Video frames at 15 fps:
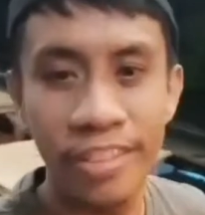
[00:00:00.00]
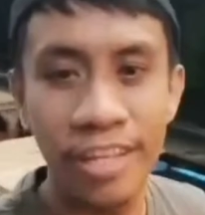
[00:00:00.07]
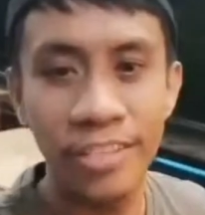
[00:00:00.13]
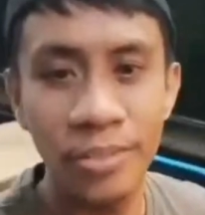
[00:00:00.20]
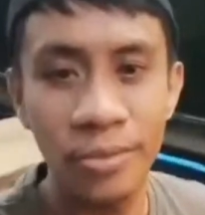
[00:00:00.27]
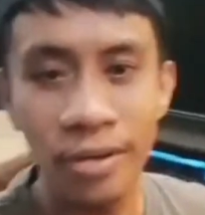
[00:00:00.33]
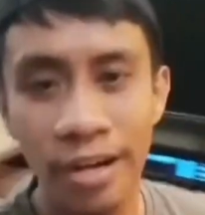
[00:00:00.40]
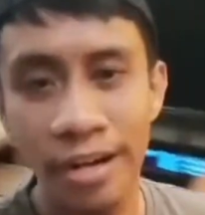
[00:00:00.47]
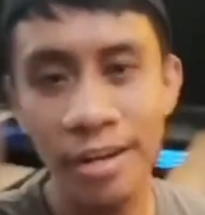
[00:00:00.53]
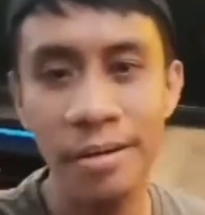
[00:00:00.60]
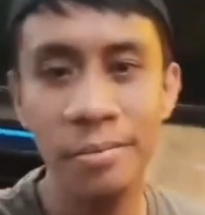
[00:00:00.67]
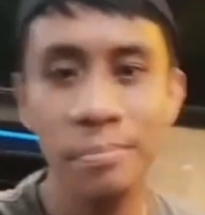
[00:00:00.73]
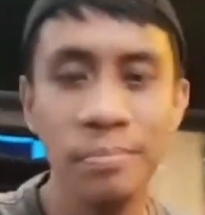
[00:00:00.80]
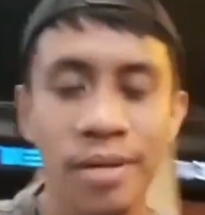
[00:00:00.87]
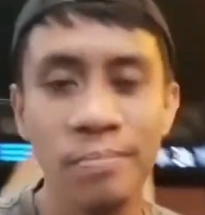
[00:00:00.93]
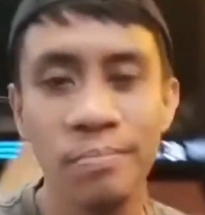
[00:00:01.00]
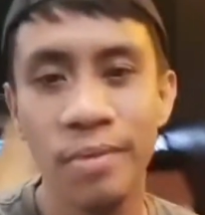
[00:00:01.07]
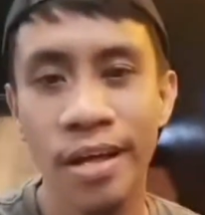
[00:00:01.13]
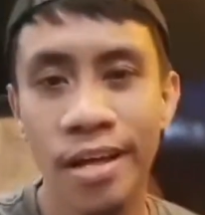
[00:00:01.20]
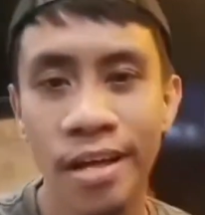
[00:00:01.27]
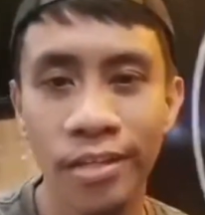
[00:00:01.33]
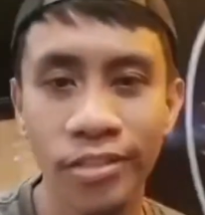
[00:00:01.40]
to come, God
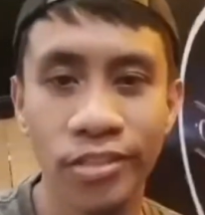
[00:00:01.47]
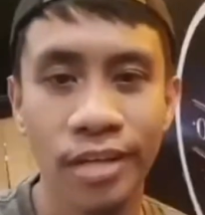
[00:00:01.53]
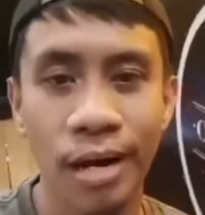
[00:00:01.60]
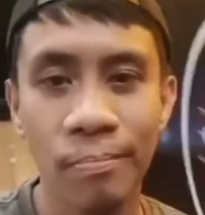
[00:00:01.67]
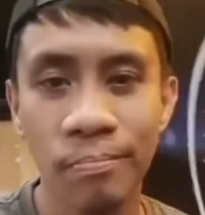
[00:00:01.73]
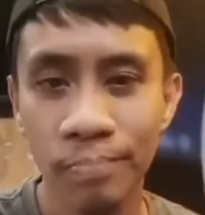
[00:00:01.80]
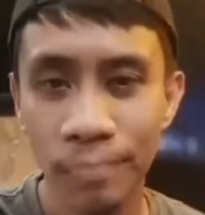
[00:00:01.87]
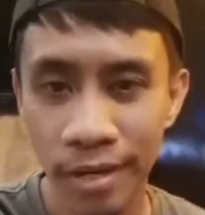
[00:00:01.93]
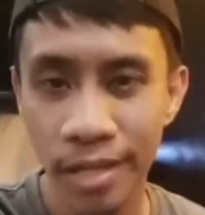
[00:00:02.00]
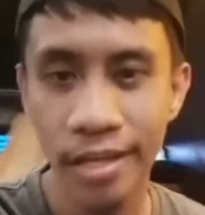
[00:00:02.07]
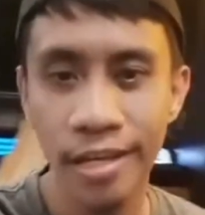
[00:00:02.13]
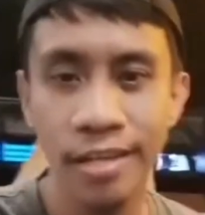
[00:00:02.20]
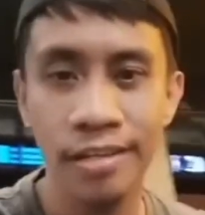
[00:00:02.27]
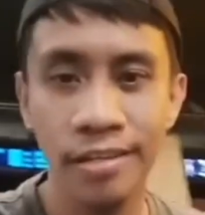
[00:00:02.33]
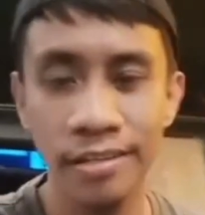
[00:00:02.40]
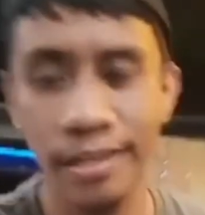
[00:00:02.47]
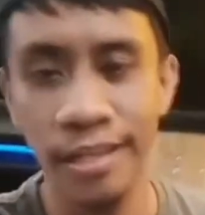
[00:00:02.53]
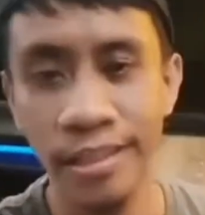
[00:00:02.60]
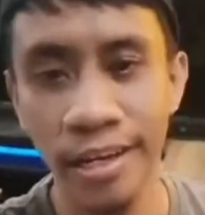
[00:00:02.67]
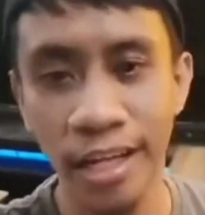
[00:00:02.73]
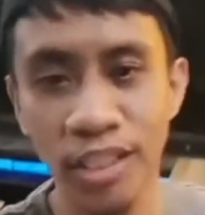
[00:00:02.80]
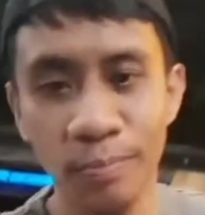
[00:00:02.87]
bless. Amping. Kita
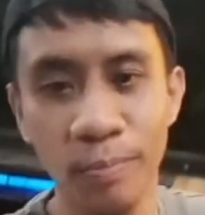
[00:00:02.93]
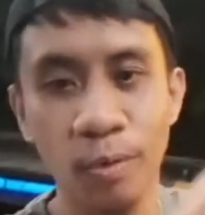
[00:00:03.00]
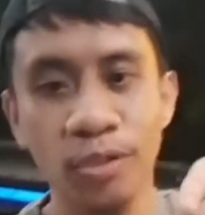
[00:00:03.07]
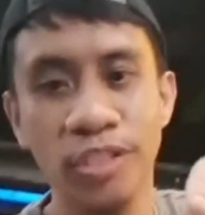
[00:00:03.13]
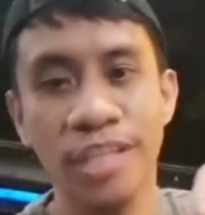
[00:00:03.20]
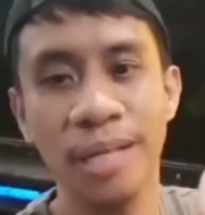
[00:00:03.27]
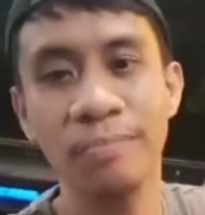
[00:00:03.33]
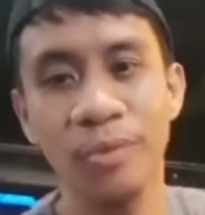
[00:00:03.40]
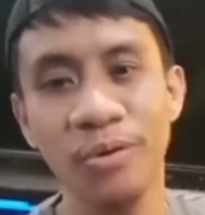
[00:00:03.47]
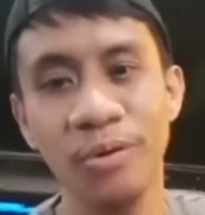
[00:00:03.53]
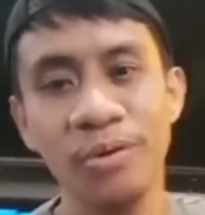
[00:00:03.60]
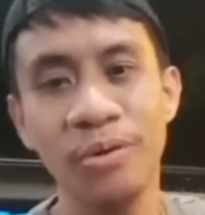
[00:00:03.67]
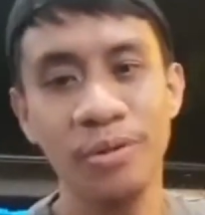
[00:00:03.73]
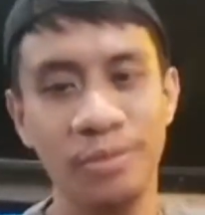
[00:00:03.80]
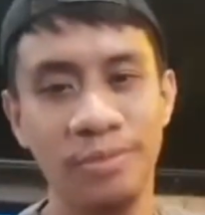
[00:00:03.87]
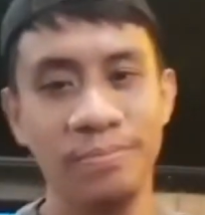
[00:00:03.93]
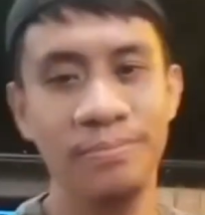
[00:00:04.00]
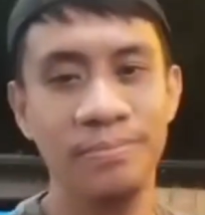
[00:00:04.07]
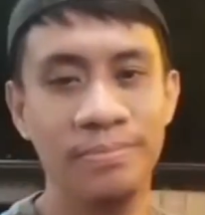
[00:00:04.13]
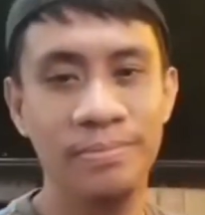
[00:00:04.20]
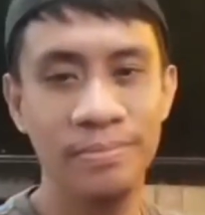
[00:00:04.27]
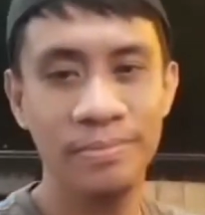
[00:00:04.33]
kids po. Shot puno.
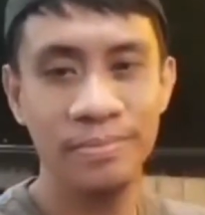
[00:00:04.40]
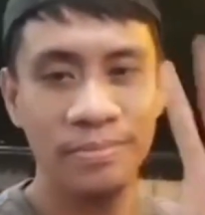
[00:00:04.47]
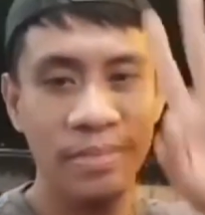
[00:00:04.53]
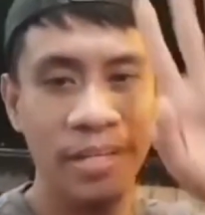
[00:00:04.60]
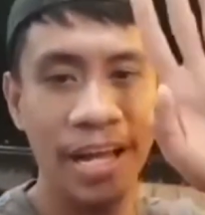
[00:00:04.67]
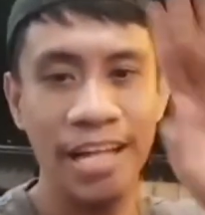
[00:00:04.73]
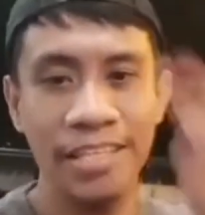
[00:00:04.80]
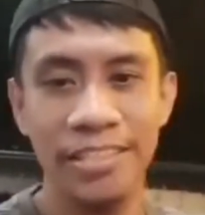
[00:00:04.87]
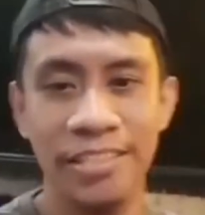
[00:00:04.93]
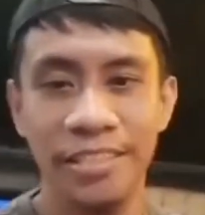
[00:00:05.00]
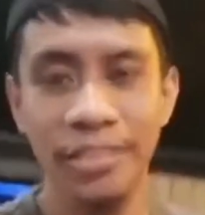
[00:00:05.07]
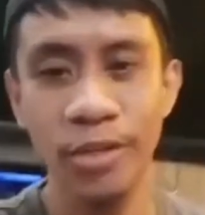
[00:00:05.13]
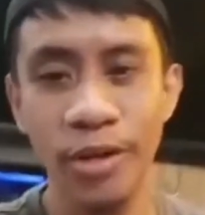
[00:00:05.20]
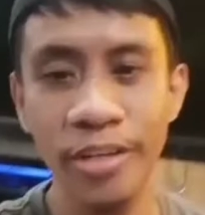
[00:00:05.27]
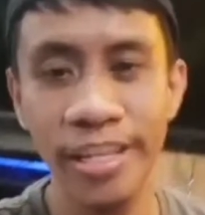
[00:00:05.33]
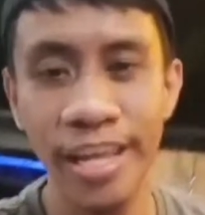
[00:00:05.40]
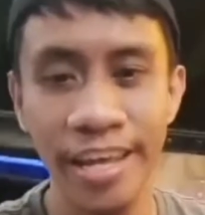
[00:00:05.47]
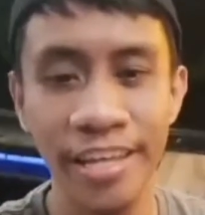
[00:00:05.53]
Ingat. Enjoy your day.